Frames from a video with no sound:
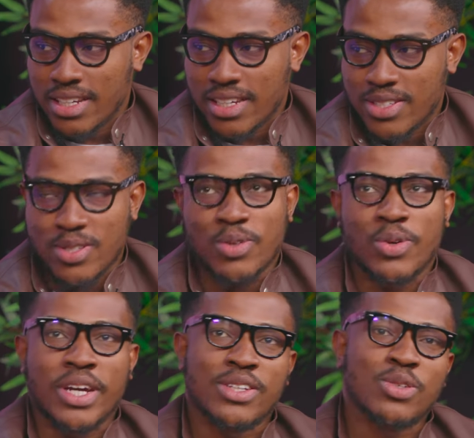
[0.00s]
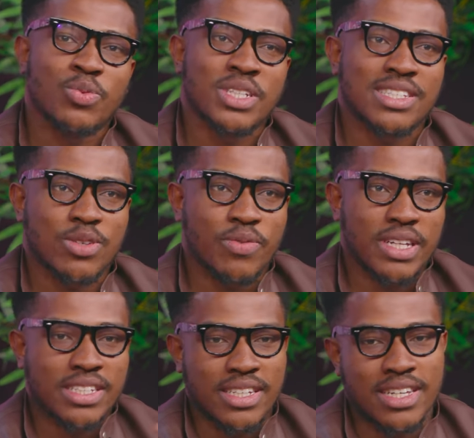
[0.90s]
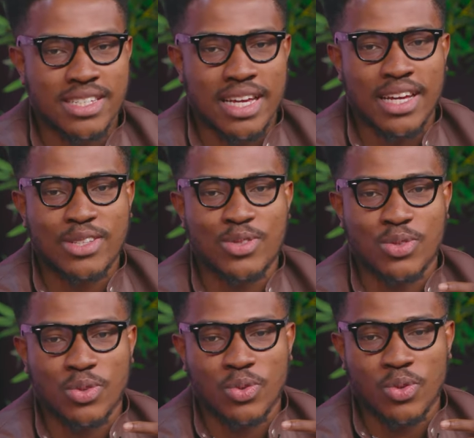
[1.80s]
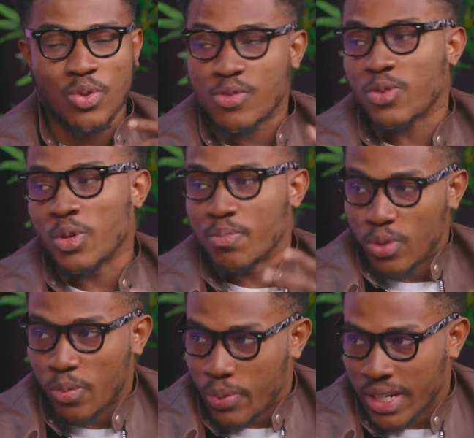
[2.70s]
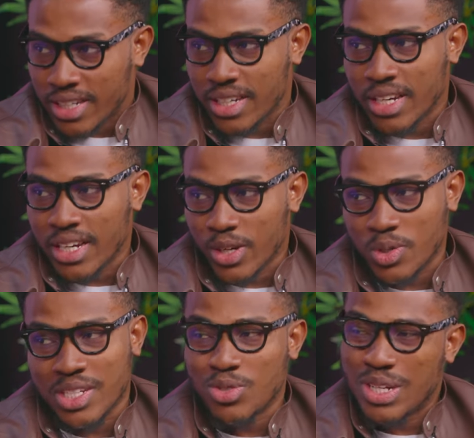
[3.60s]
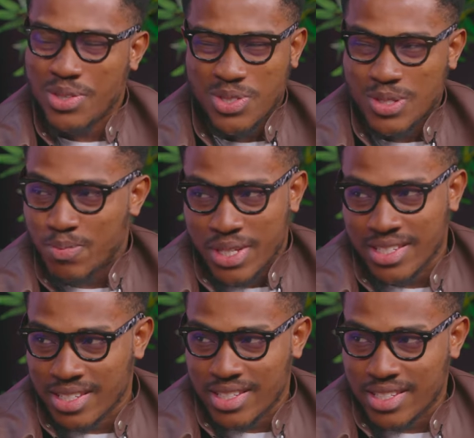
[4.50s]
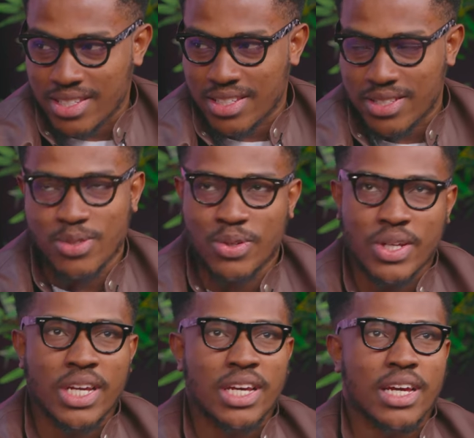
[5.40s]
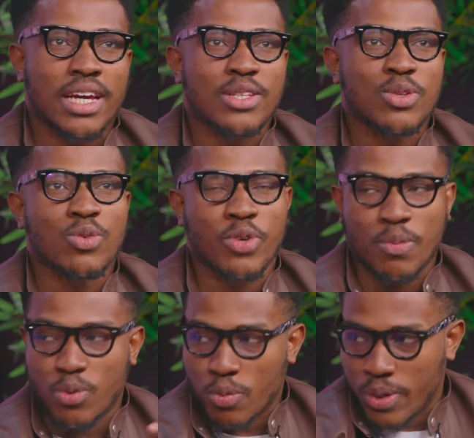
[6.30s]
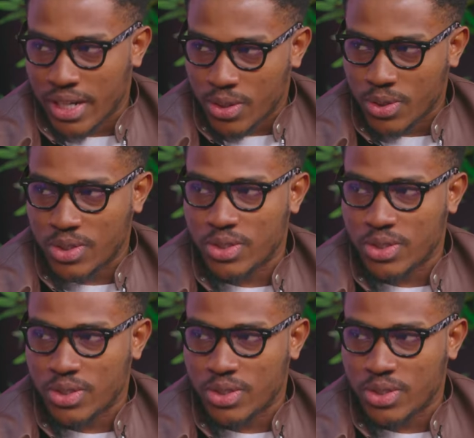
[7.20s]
So I knew over the years, I had to look for a proper, because I knew that was just basics. So I had to look for a proper course